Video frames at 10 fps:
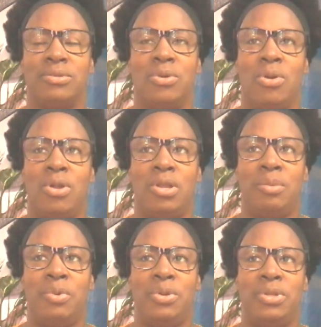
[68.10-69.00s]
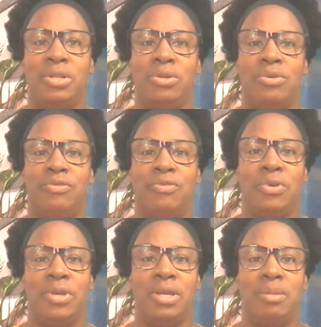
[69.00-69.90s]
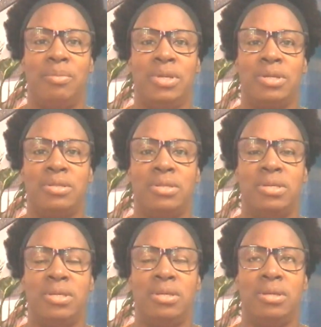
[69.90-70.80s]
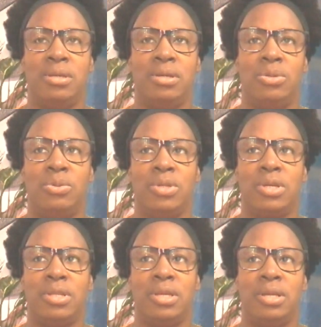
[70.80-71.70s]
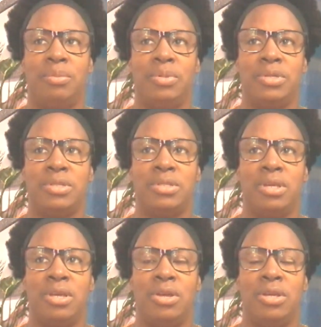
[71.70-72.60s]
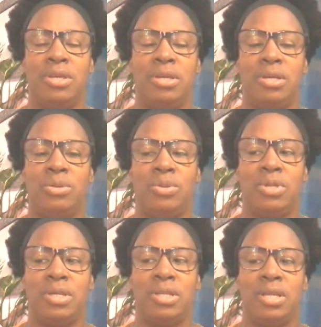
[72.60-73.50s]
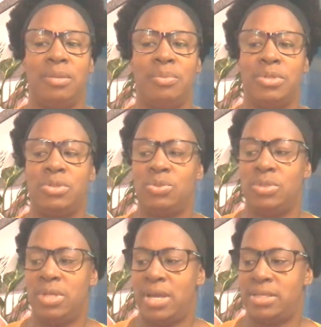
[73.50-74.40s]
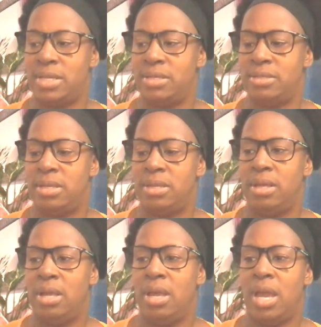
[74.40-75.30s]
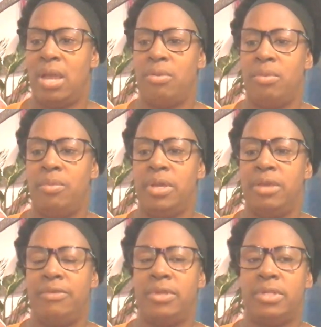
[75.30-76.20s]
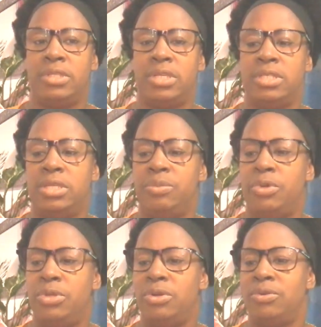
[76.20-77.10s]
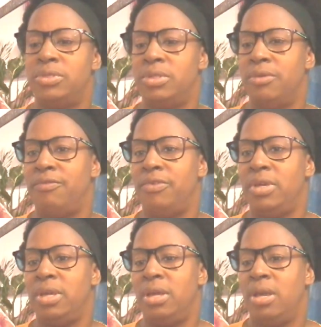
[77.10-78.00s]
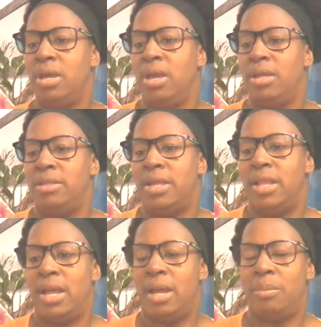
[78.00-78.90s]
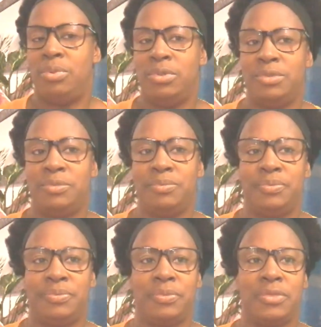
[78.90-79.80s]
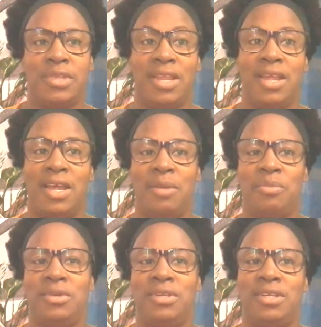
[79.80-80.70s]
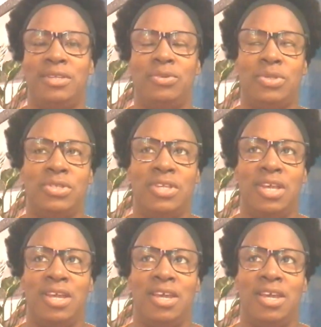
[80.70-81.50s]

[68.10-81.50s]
call upon the Lord for help, because He alone can help us. He alone can help us. Today, as I said, I will be giving a testimony of something that happened. It was